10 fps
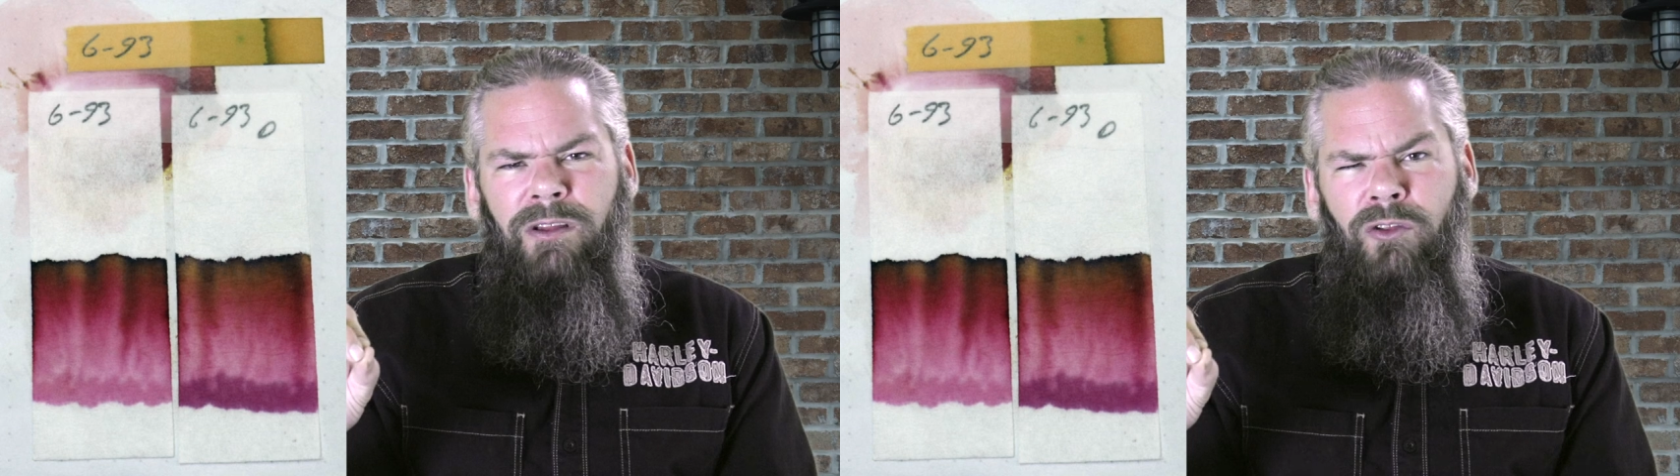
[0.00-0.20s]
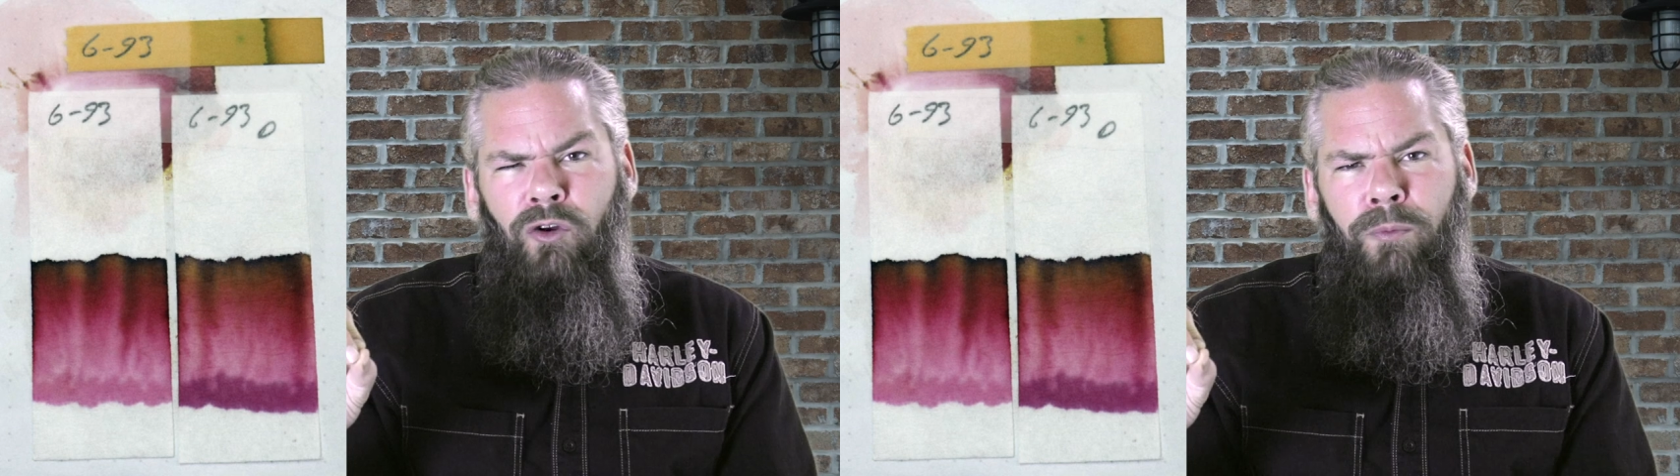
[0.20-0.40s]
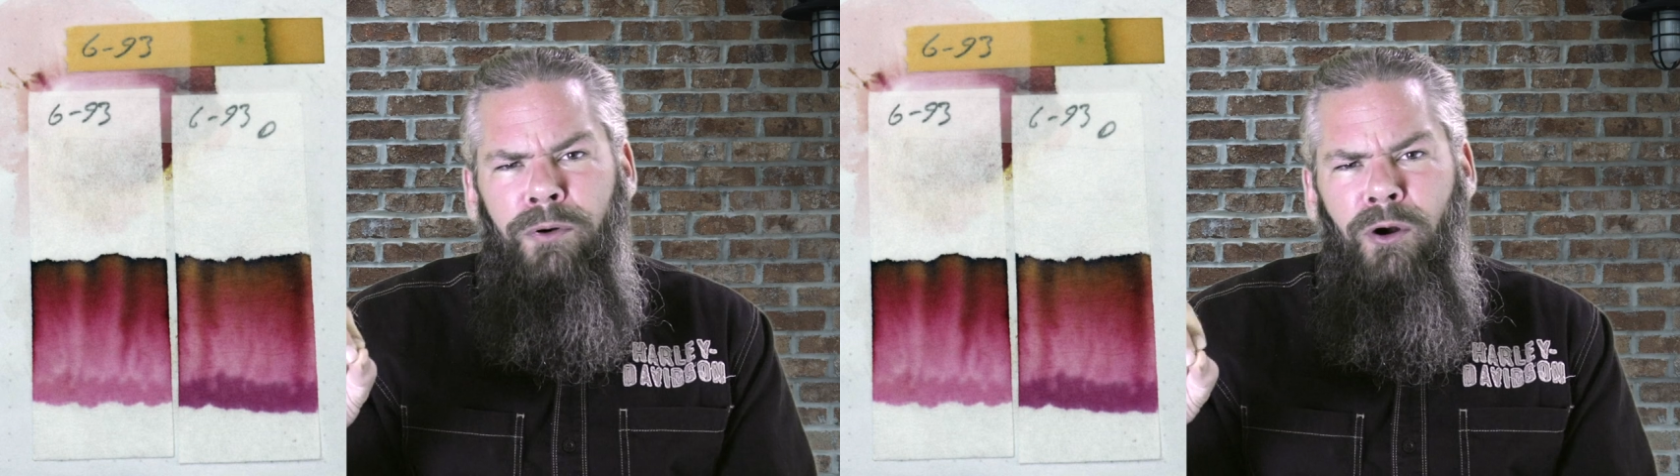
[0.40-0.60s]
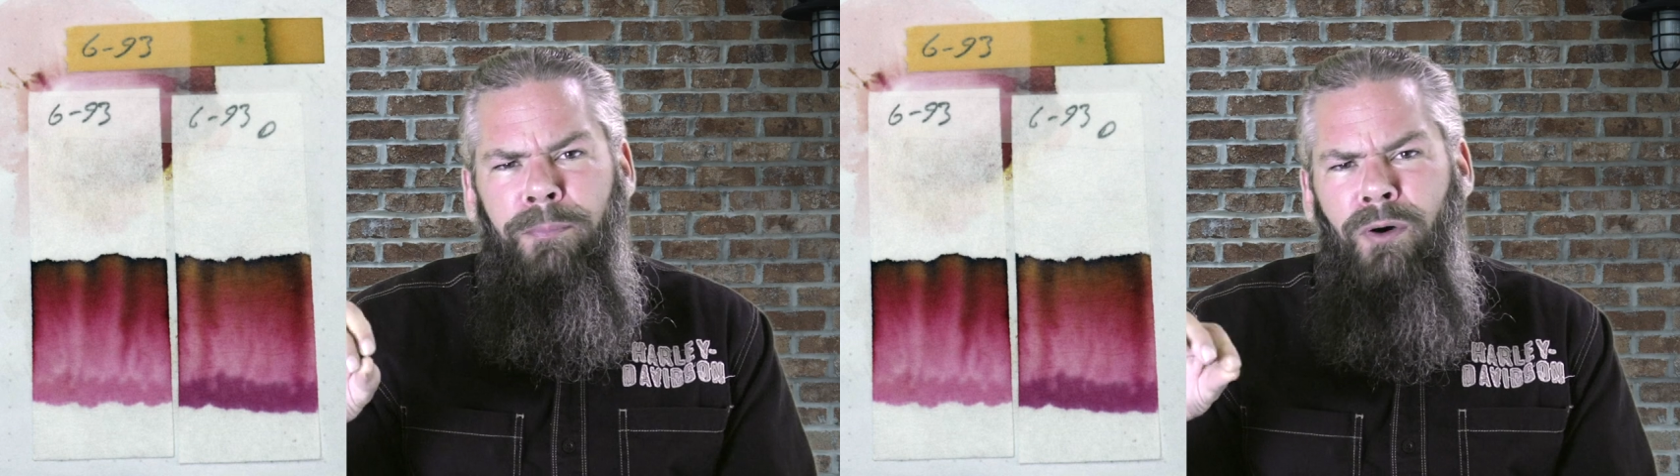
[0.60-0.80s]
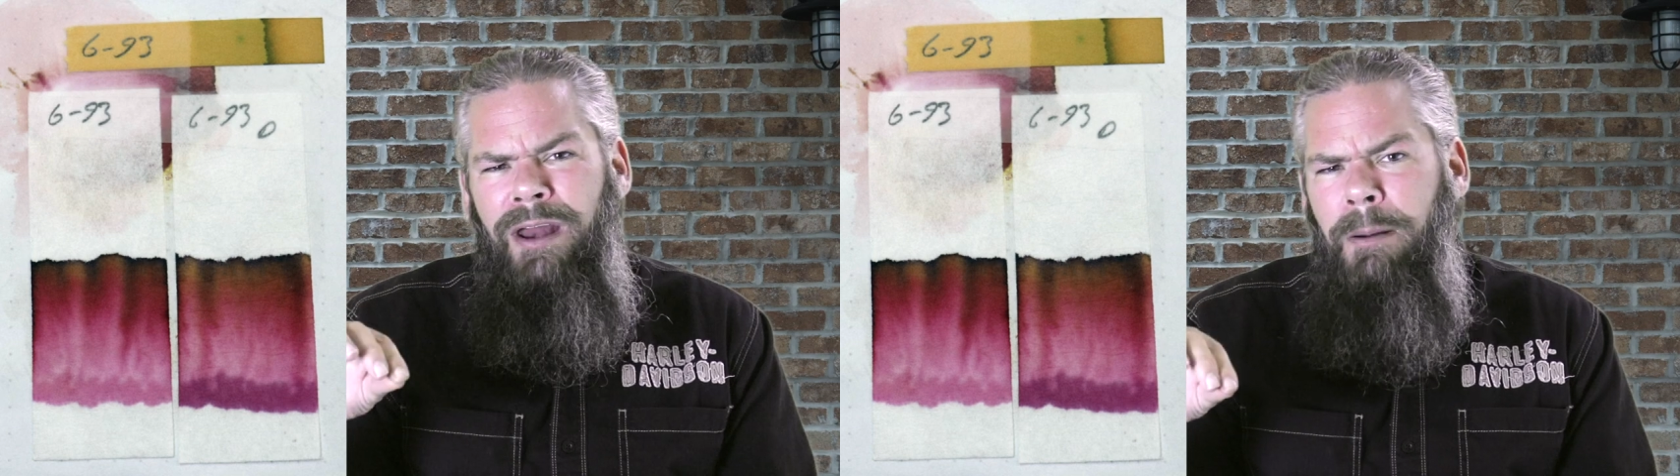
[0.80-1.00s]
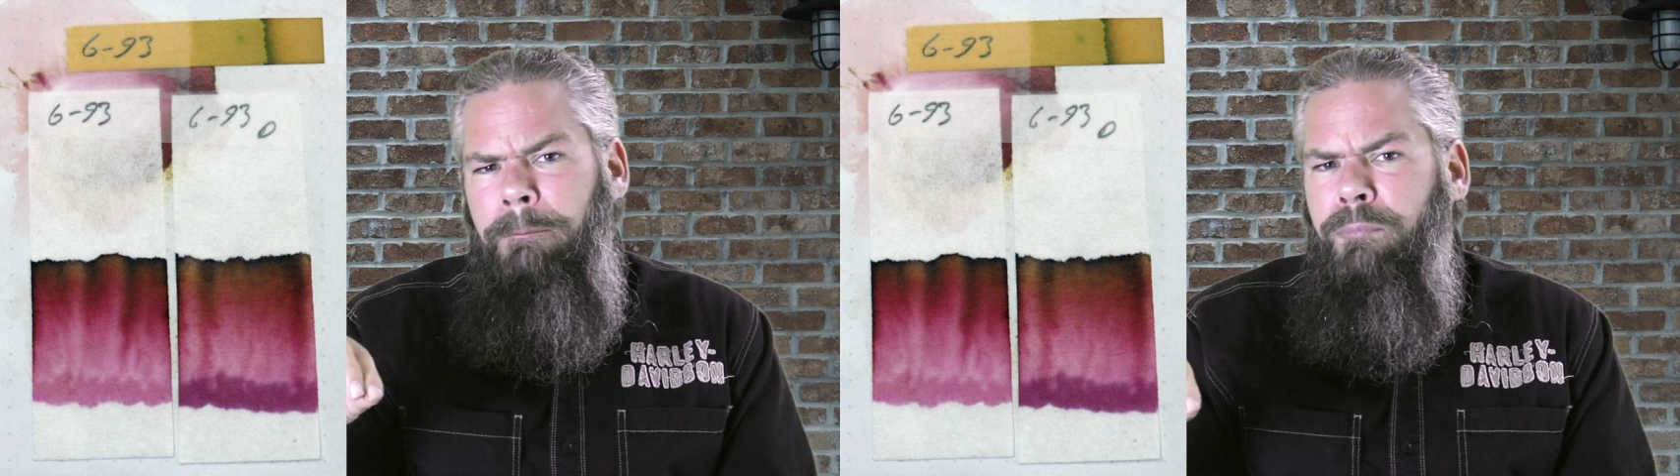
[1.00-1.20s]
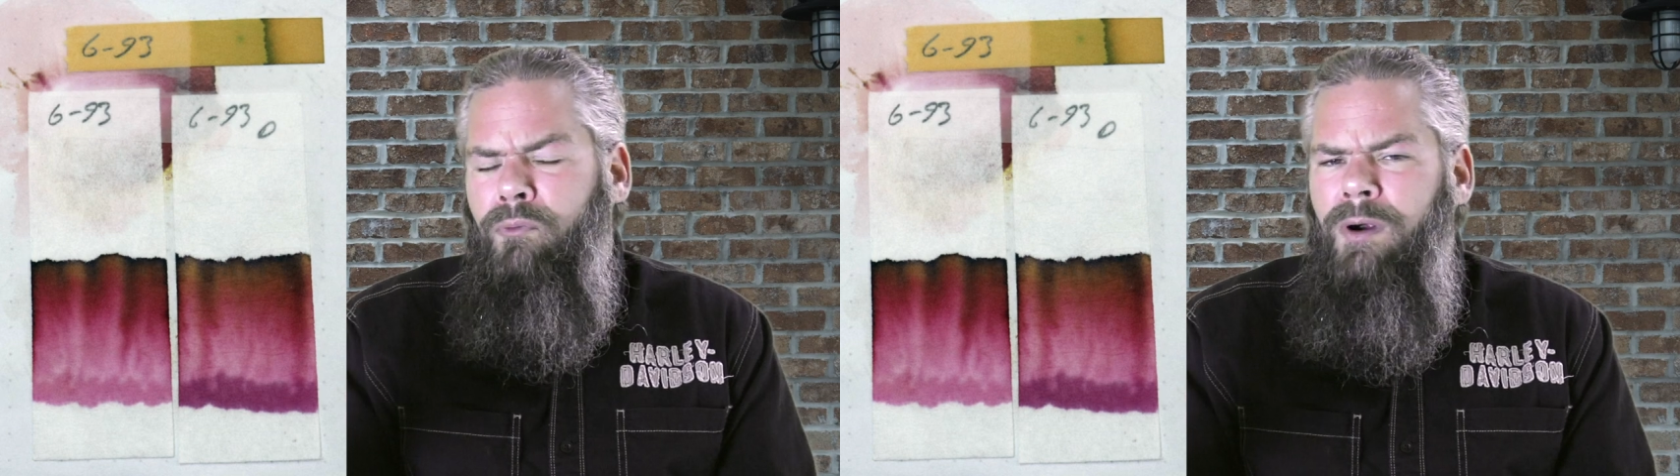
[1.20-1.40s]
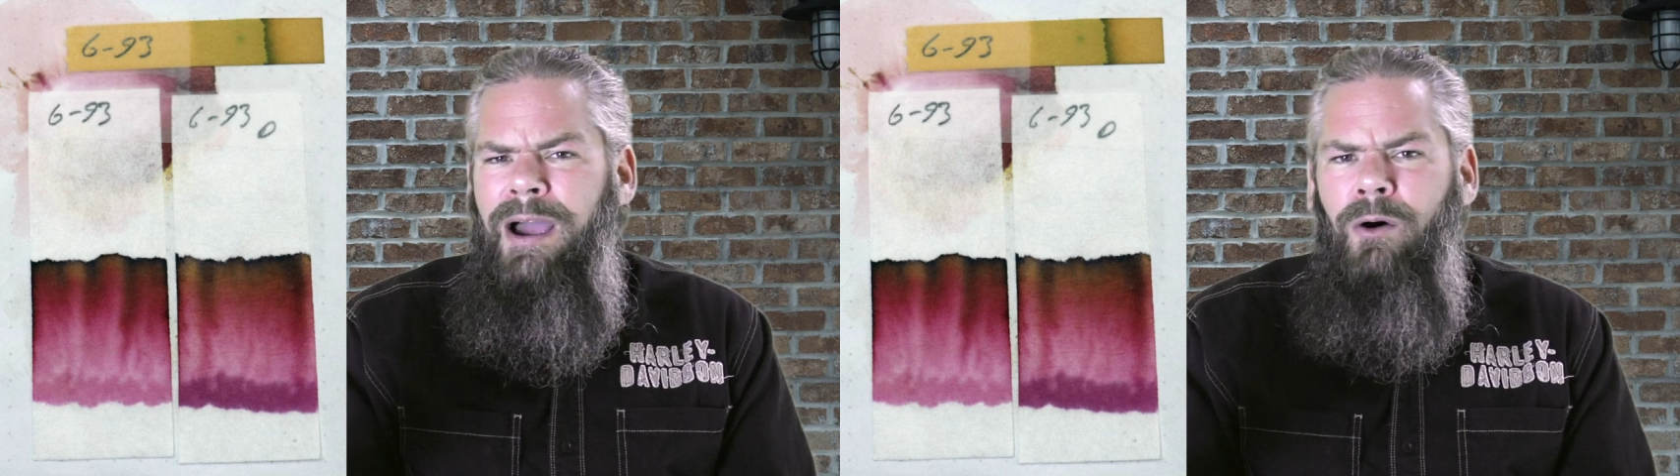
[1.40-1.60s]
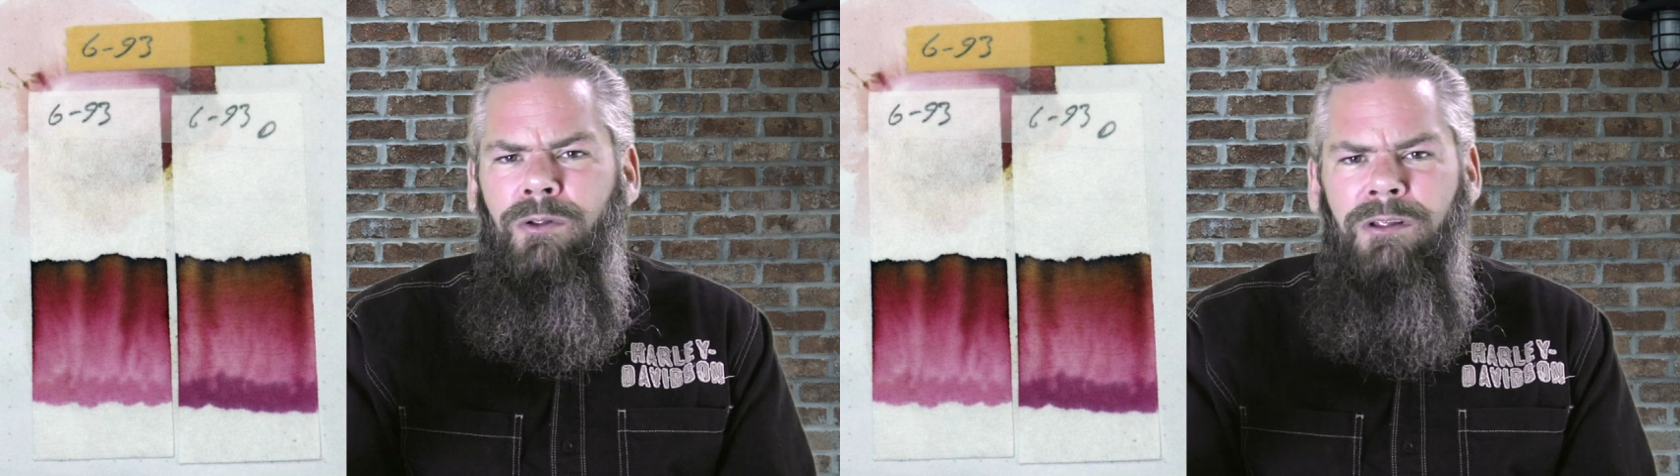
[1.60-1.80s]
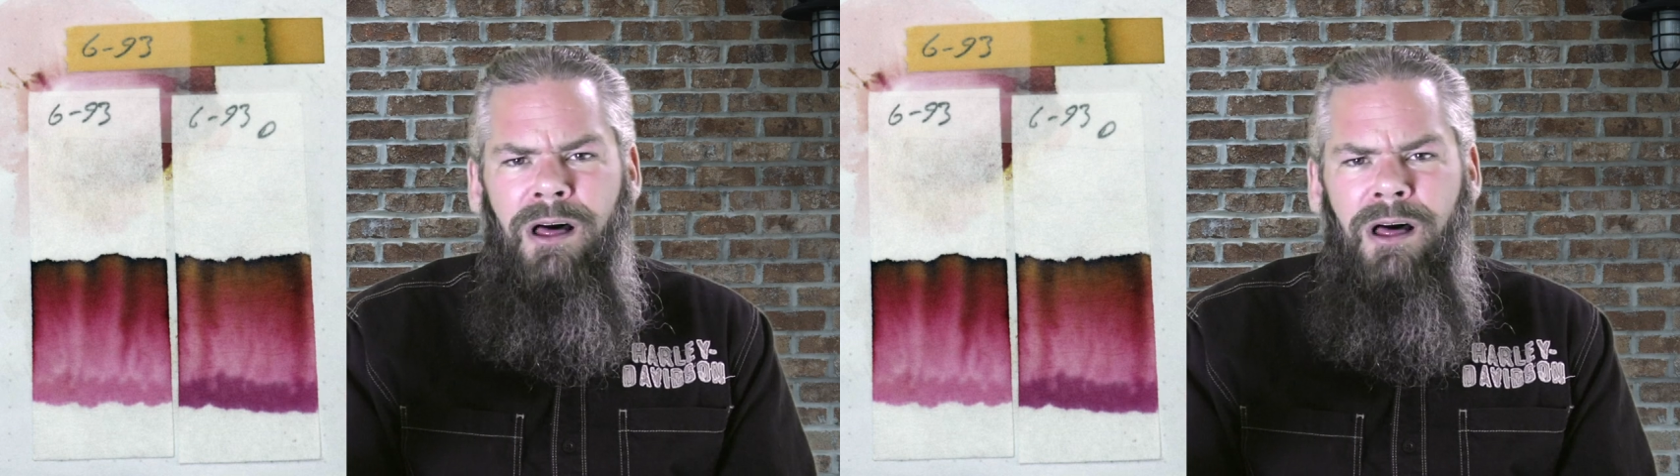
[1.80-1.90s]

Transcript: little purple, and a brown